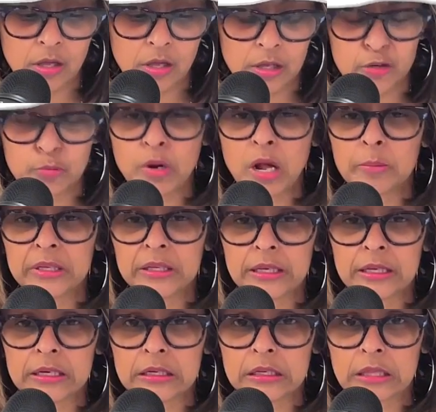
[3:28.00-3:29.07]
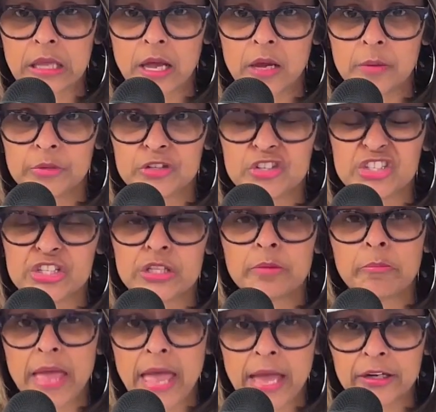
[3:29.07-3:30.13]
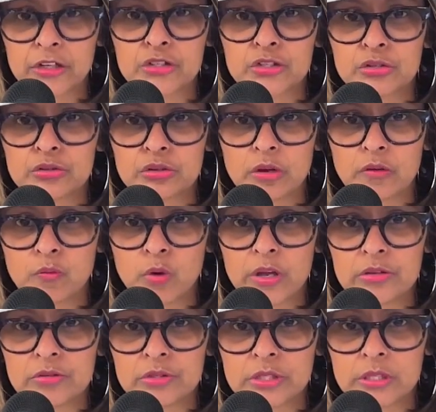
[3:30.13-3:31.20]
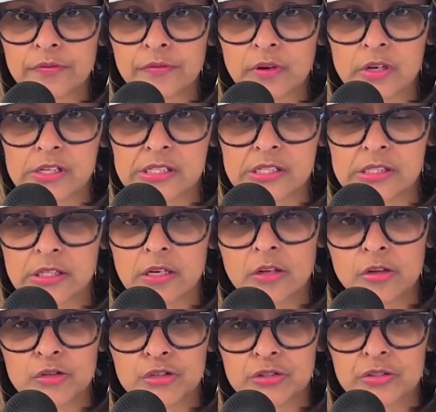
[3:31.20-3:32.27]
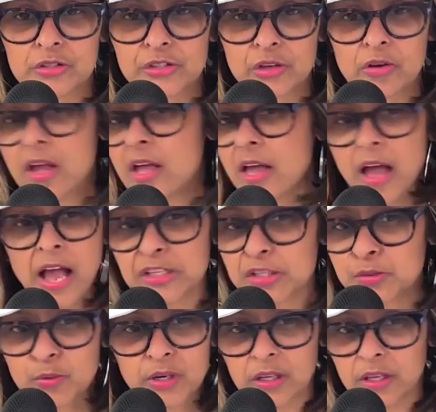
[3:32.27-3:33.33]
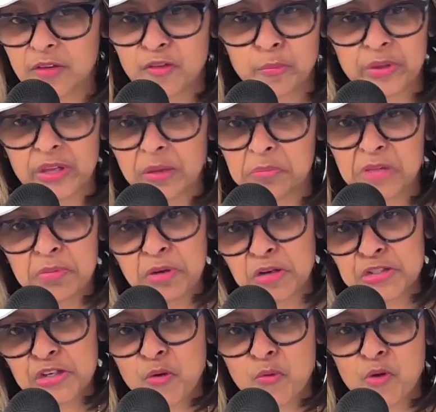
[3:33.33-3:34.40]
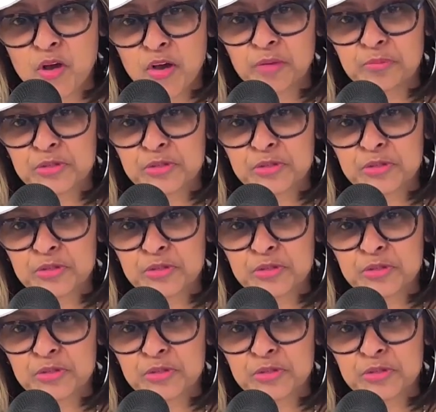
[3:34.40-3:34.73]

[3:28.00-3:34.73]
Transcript: and you probably get it a lot, but just the magnitude of what you did for us as a culture. So I just want to give a big Mibo Show welcome